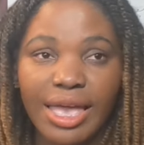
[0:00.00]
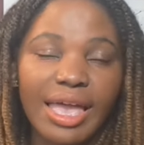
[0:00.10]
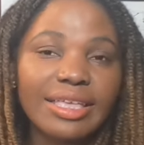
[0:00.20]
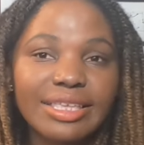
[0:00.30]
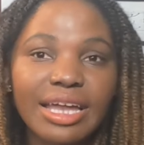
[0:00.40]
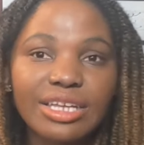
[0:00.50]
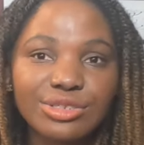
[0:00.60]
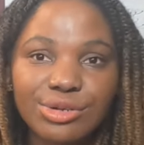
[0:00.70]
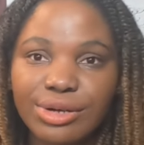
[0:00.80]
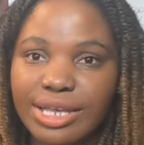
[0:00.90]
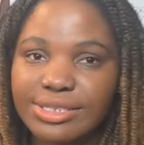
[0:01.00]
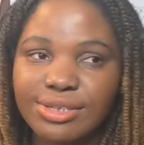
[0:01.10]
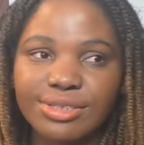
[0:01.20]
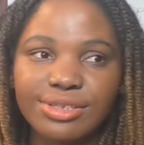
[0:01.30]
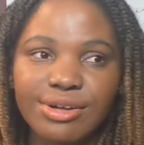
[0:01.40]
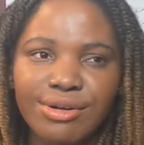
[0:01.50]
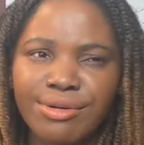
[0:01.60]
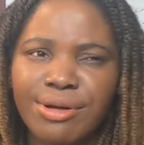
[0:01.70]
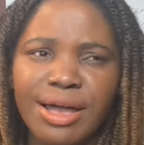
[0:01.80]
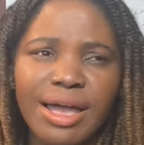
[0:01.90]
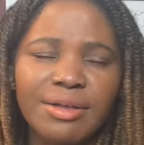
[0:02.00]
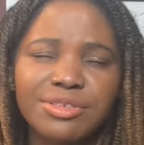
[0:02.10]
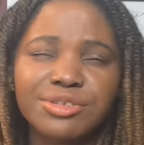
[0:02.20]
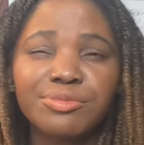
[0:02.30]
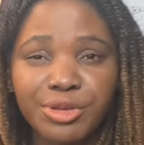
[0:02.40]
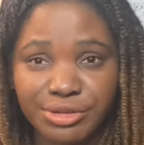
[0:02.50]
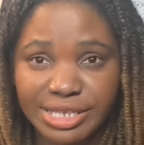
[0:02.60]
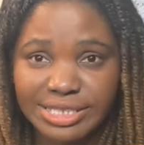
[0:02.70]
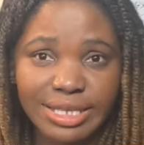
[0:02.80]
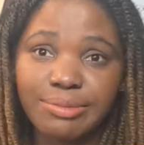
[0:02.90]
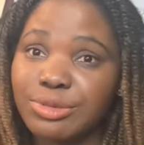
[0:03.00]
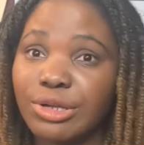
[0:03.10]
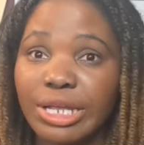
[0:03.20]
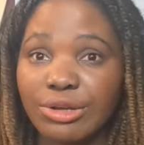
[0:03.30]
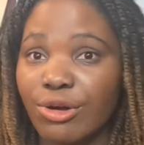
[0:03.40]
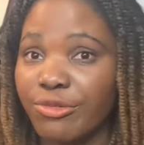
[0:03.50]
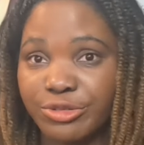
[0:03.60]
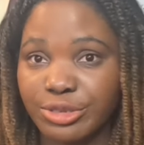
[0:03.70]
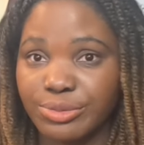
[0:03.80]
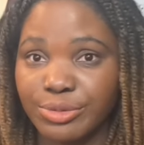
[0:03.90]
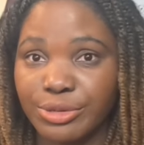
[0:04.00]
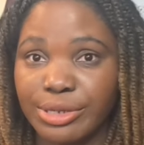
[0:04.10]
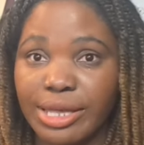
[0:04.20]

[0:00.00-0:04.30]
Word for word: And then he told Hyeseon, no. To be honest, I'm not uncomfortable.